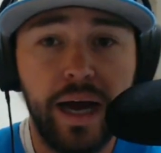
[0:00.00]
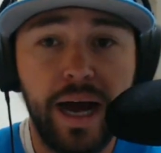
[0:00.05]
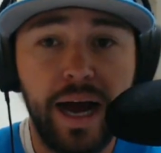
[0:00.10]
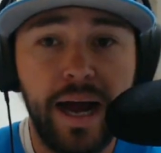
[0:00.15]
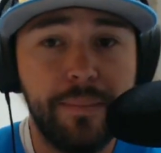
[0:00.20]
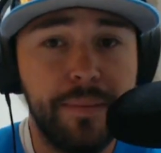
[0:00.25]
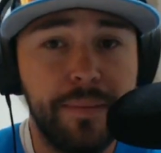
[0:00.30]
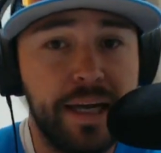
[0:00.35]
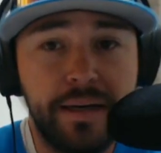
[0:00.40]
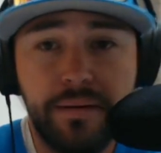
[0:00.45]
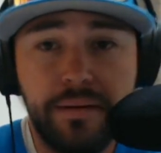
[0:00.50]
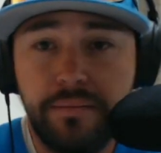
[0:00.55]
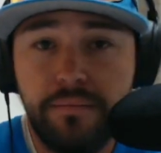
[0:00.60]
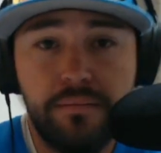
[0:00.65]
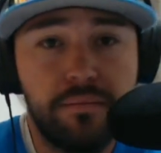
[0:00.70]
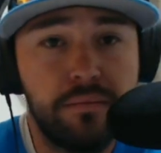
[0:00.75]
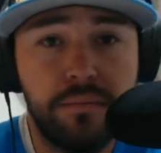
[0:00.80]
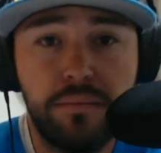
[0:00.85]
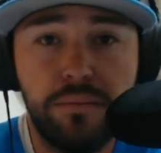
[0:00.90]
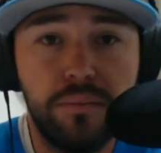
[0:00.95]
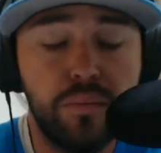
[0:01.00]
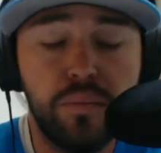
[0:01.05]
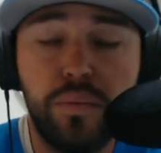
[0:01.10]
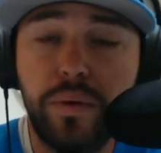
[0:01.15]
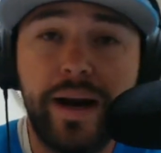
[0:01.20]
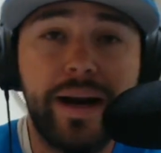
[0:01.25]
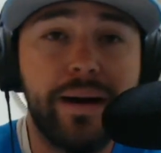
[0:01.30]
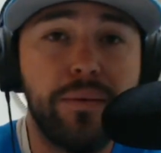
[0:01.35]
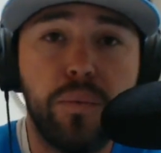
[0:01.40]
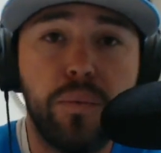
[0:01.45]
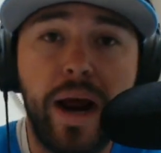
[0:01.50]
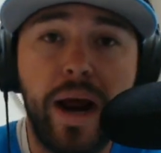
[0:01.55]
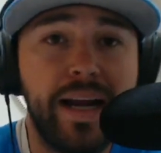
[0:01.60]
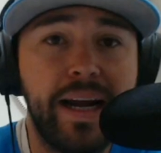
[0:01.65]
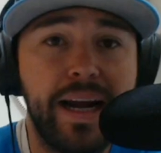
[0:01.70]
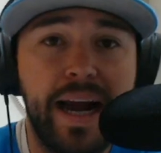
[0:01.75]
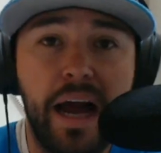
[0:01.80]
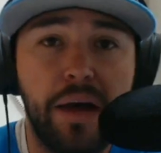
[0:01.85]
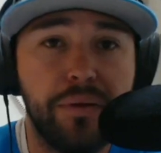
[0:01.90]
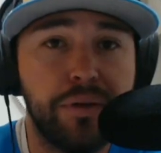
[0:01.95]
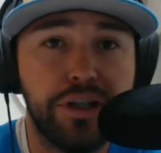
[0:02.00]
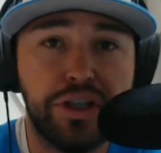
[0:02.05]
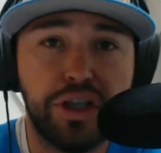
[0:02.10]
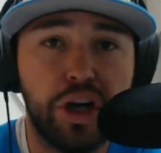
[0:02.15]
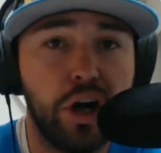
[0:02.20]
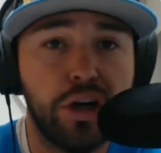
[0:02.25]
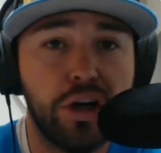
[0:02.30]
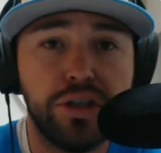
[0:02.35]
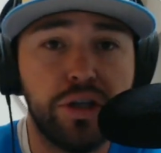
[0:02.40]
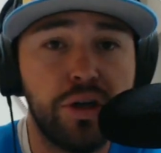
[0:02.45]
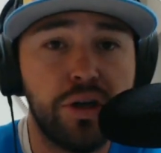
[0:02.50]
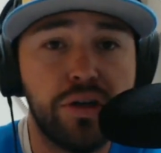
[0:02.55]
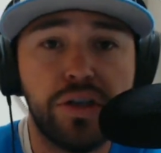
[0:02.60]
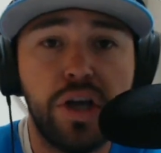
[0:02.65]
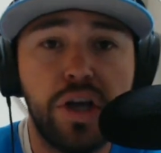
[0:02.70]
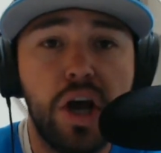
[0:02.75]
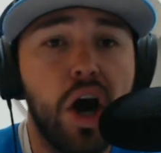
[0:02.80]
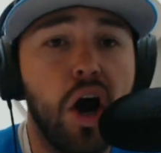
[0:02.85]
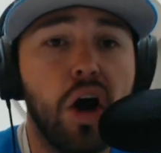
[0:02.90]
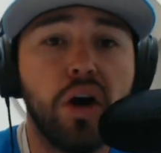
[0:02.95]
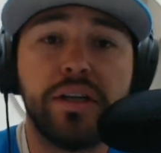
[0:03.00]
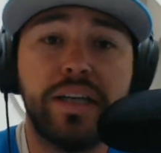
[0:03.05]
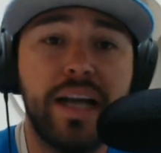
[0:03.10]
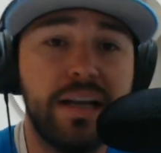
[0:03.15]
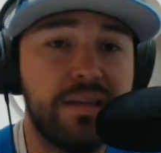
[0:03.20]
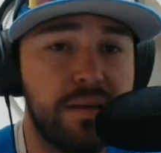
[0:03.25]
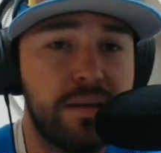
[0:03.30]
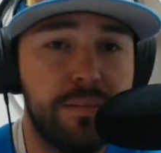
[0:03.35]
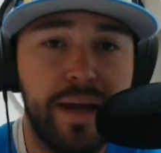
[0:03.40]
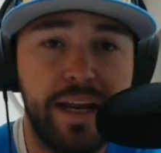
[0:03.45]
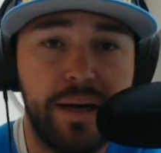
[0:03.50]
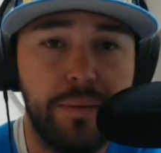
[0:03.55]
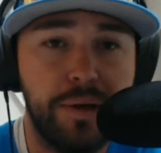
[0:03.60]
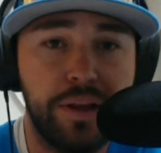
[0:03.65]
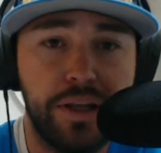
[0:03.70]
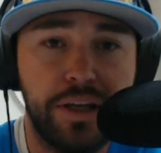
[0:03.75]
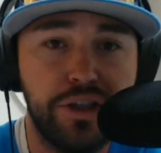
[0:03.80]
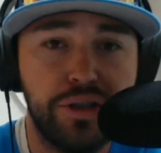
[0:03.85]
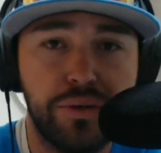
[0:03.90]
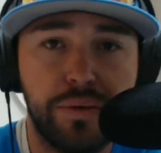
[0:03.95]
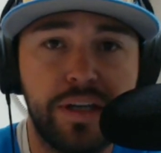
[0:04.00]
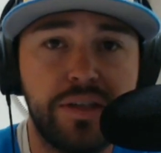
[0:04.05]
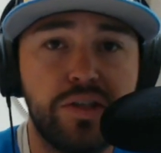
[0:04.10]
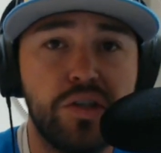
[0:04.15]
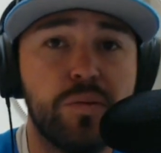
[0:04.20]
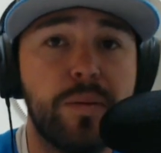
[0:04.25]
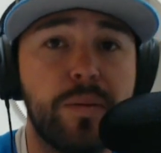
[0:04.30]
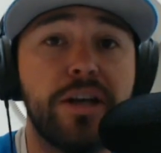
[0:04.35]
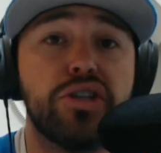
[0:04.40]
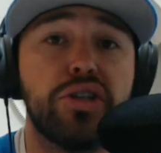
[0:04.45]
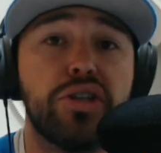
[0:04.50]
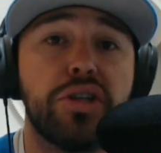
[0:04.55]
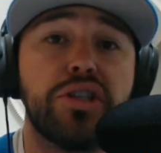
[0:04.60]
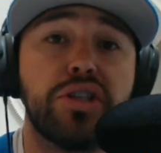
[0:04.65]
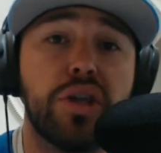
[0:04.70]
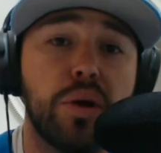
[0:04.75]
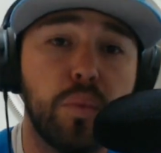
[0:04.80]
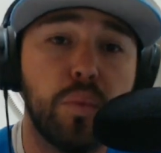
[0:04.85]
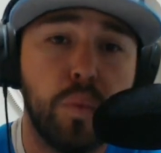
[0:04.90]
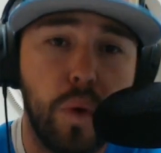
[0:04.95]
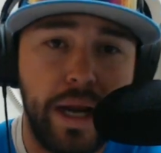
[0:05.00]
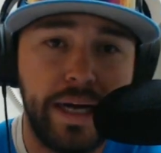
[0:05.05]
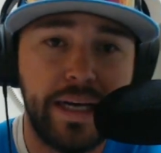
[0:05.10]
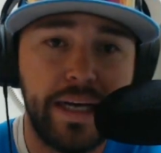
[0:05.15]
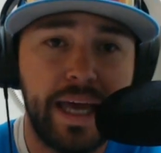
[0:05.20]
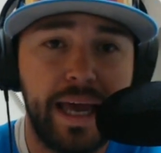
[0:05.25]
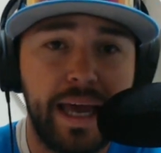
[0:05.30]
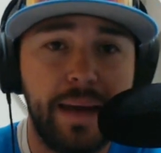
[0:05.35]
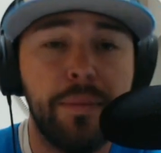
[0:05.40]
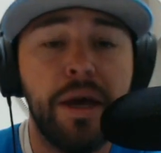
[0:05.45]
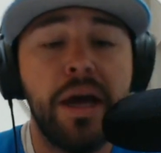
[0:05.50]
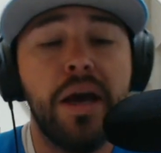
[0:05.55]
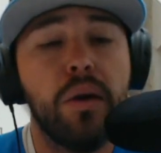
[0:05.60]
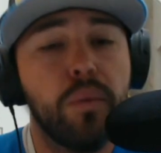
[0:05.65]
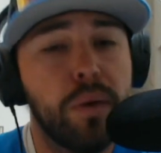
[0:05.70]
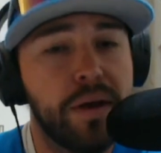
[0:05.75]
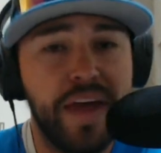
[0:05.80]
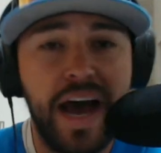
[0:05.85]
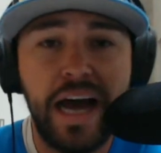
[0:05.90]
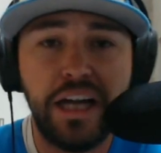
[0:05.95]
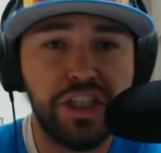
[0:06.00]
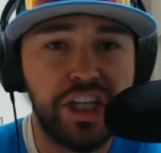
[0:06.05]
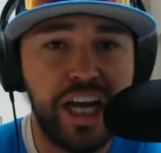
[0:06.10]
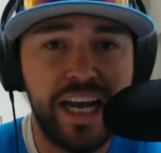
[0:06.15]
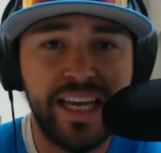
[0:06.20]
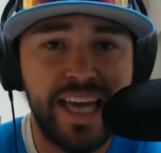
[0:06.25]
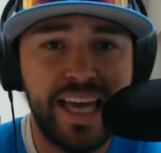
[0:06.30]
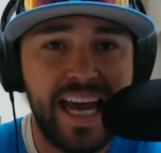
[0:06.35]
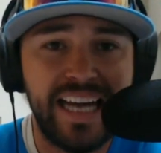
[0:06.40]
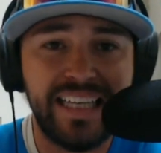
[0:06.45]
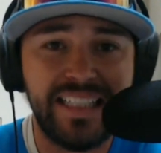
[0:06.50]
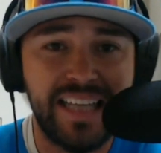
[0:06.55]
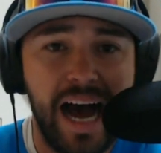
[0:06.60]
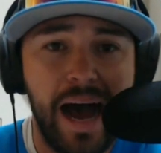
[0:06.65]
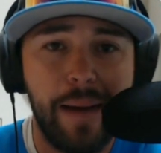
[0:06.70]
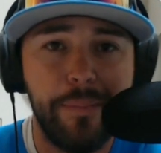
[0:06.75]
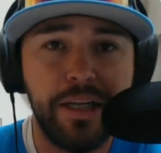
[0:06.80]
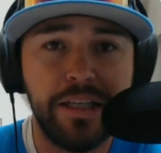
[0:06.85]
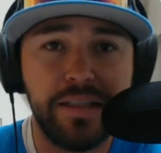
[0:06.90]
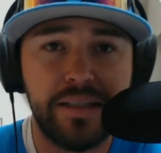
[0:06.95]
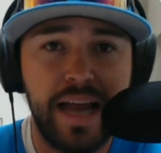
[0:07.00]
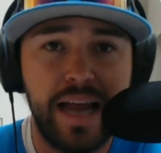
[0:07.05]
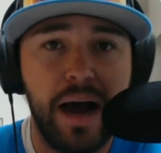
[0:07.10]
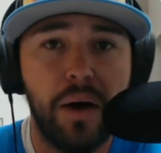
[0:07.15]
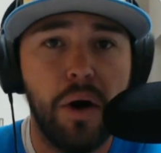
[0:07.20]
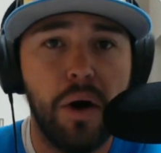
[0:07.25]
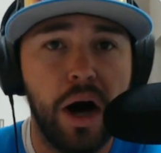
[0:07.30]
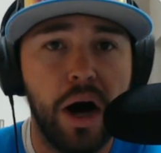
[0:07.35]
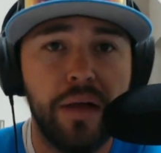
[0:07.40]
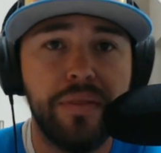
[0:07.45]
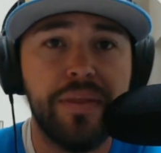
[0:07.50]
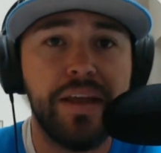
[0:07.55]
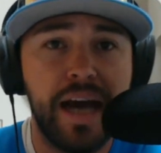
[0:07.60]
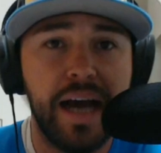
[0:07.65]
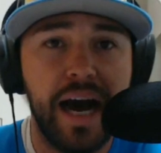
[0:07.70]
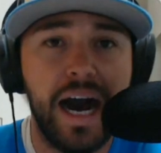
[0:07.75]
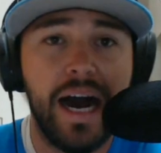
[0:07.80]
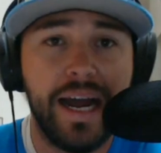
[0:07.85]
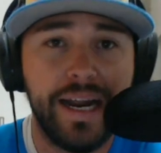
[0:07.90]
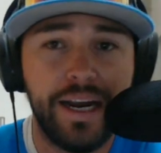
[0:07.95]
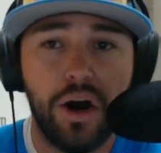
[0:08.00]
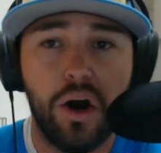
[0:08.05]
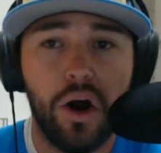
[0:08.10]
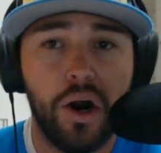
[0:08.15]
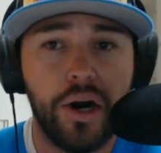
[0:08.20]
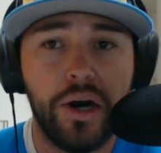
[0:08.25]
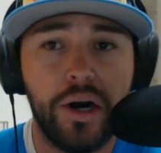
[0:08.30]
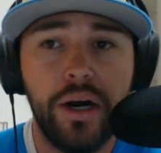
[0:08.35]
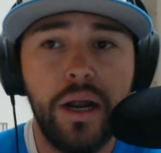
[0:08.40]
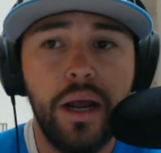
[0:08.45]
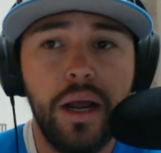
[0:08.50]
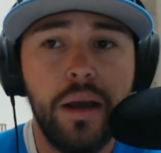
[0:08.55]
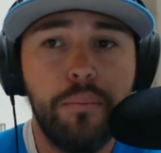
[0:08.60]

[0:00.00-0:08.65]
I mean, right now, the Chargers are decimated with injuries, especially to the run game, without J.K. Dobbins now on the IR.